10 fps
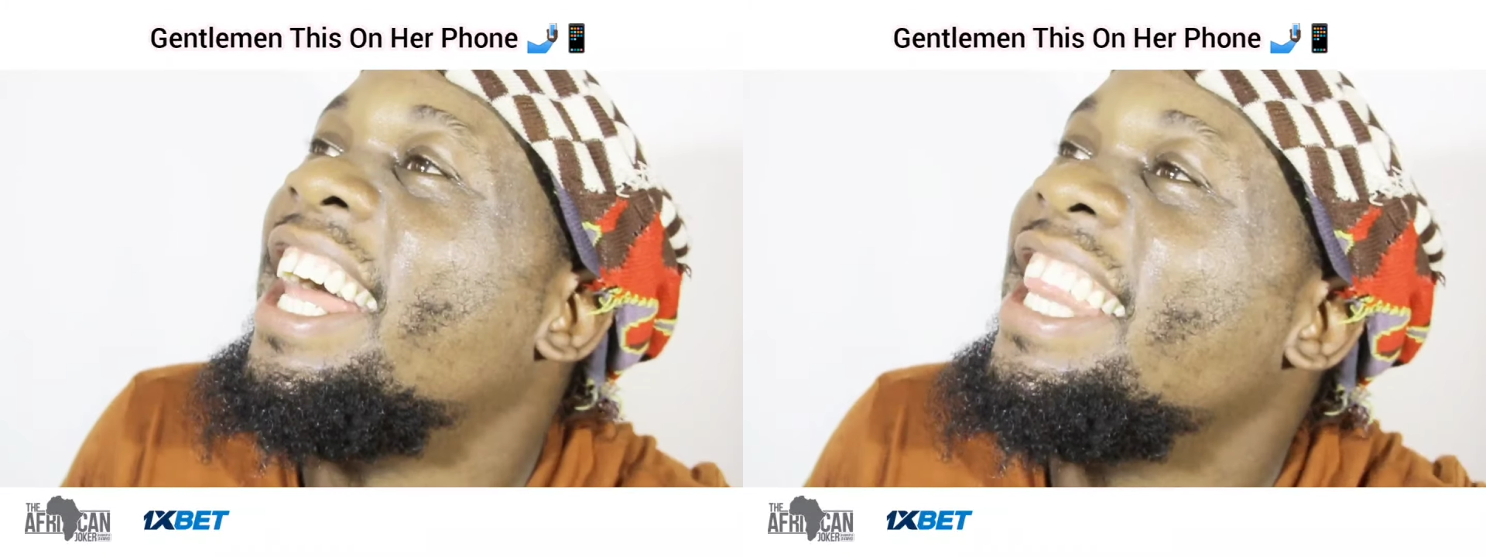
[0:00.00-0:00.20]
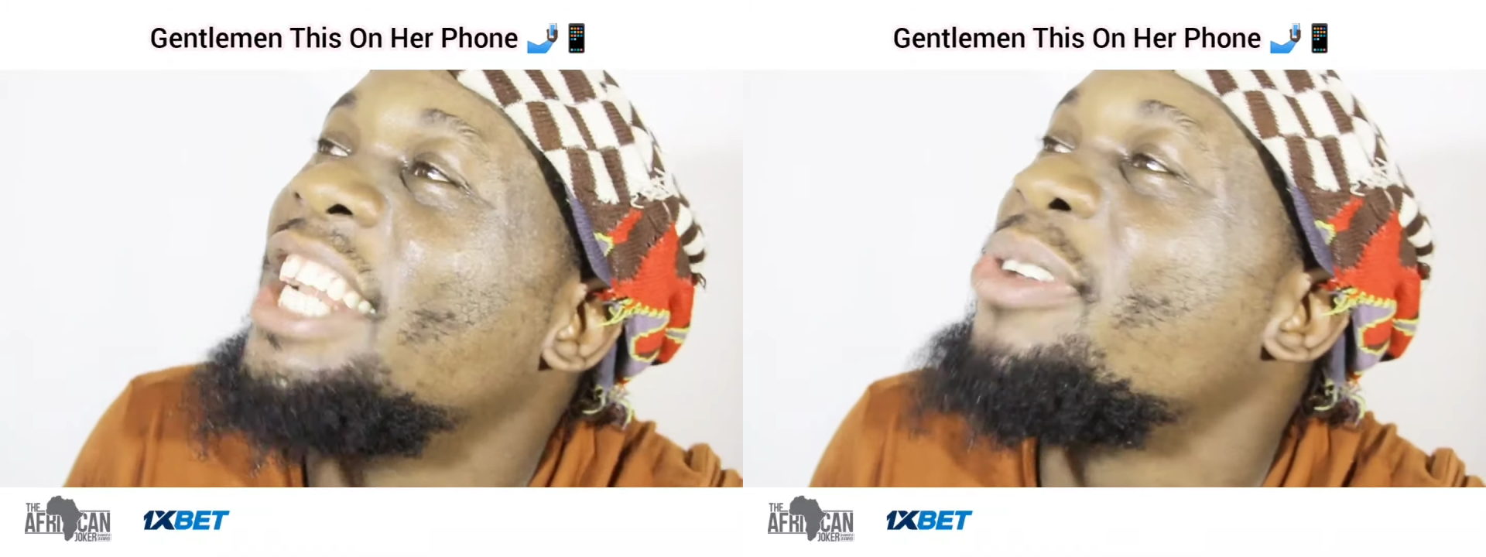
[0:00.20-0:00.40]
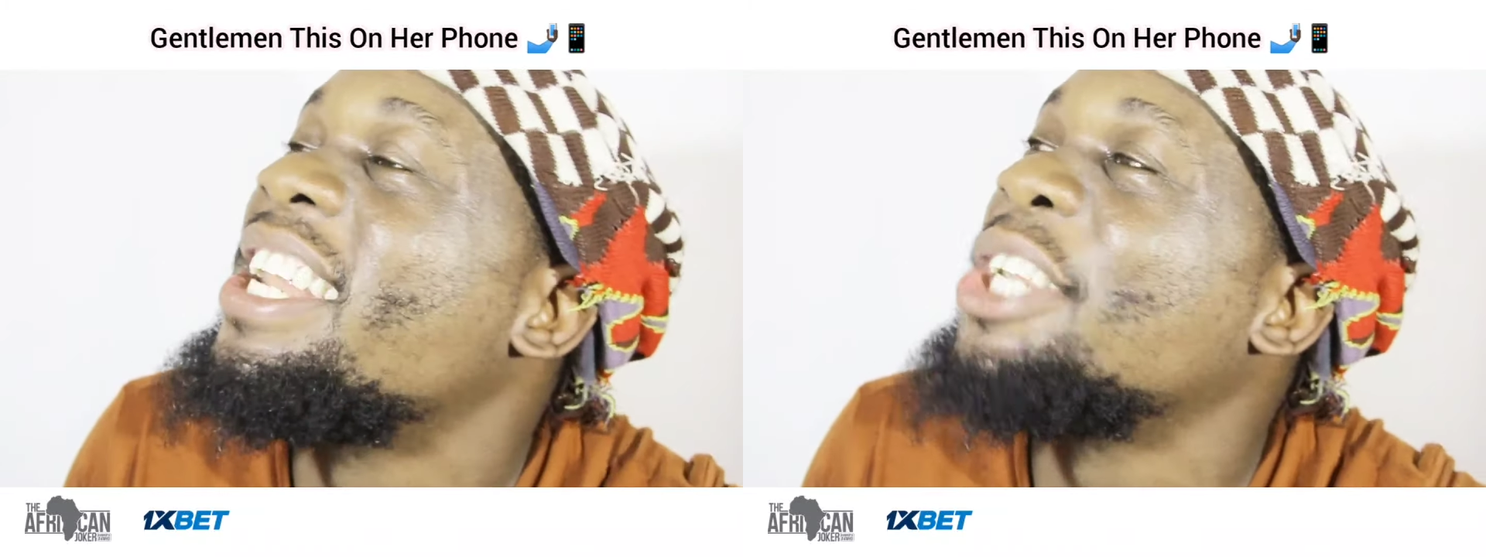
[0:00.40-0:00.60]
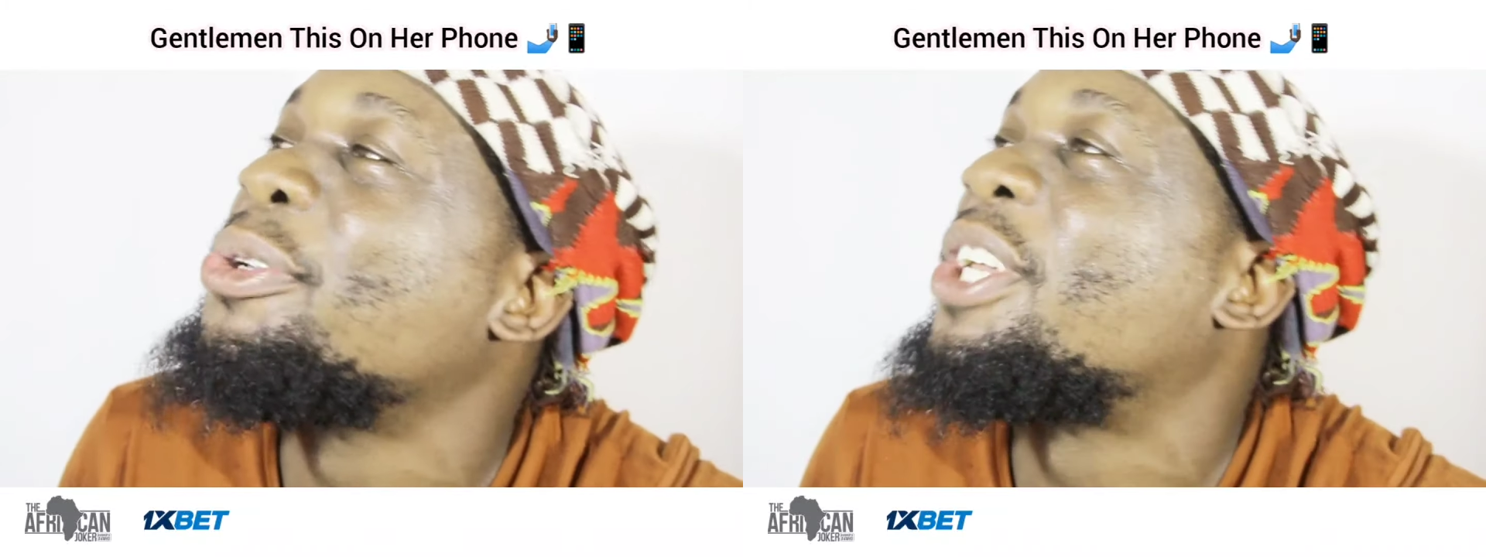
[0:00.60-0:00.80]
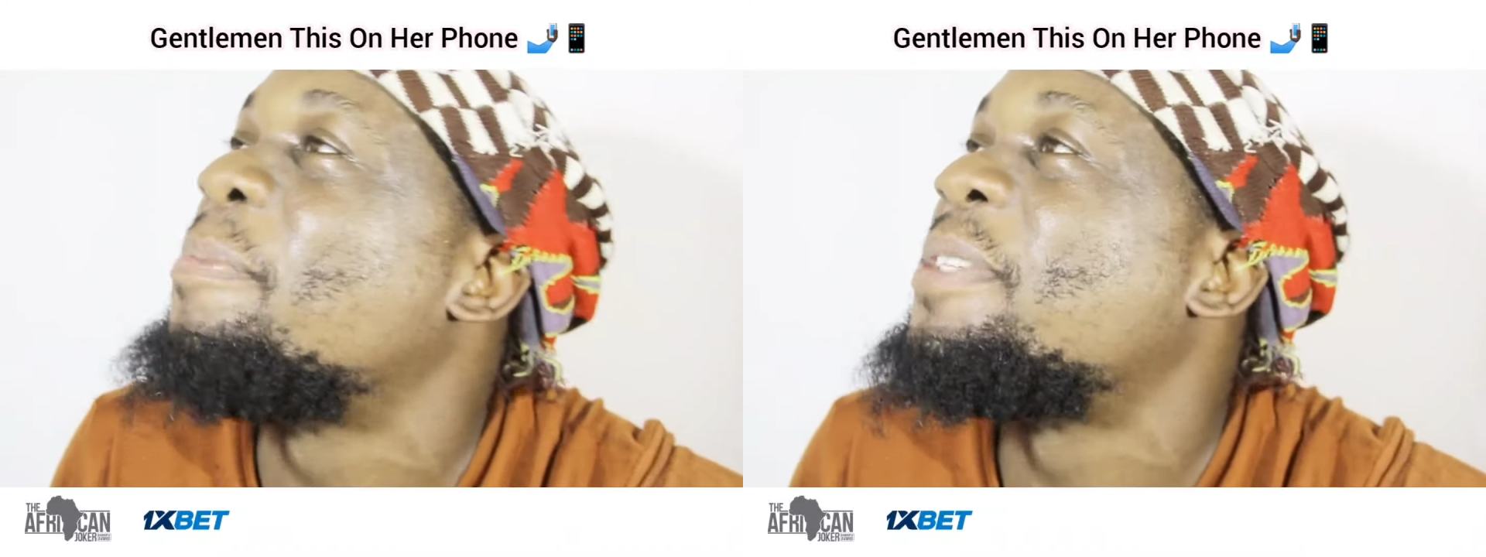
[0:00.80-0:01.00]
That one that
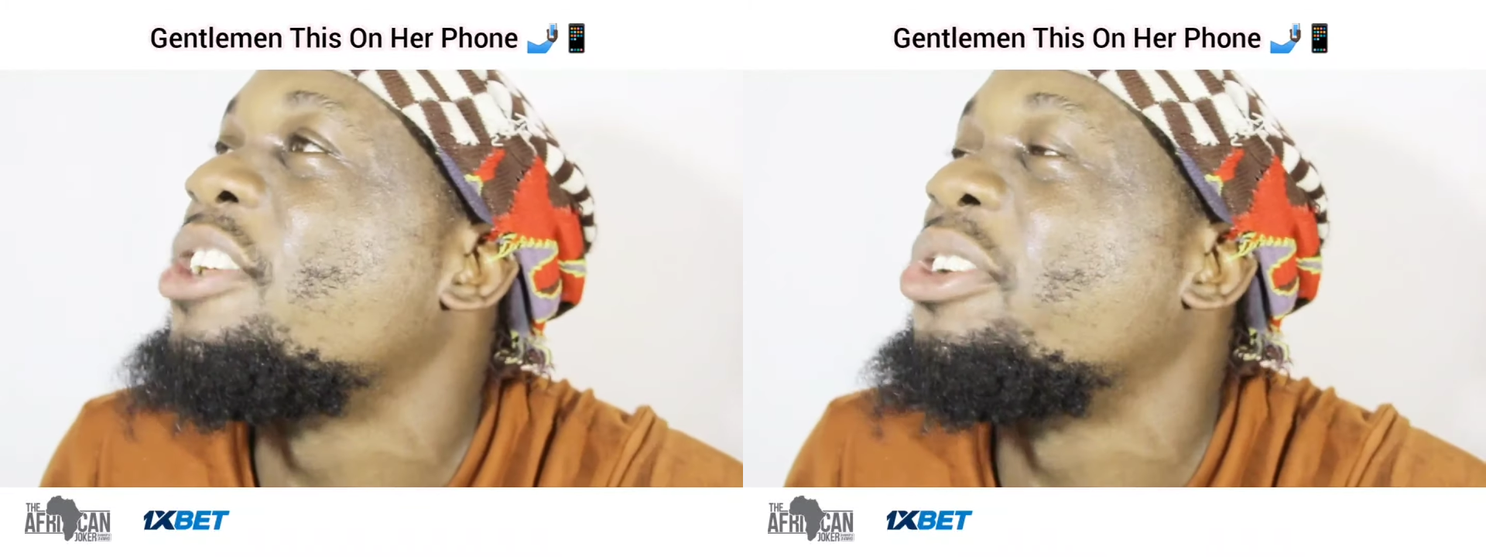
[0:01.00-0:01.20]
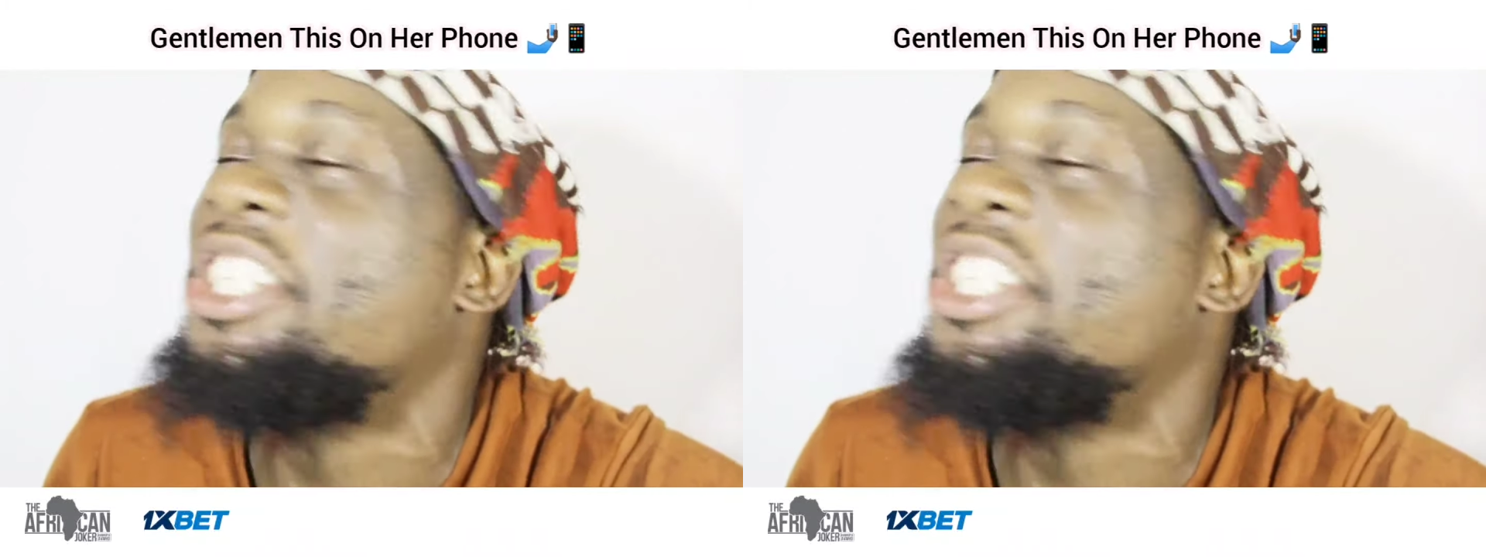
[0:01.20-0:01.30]
you keep saying, no,